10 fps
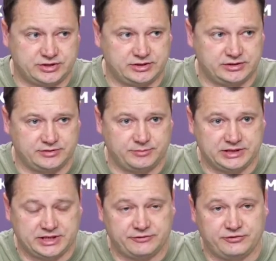
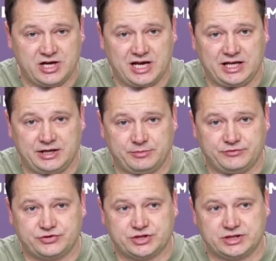36
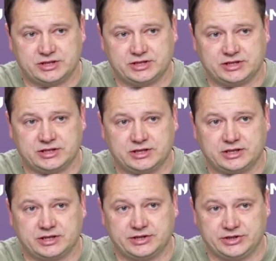meters long,
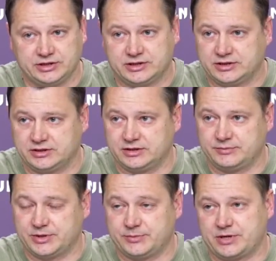
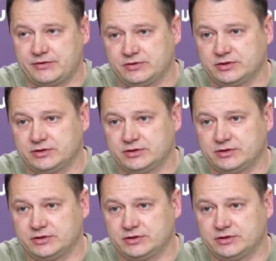and we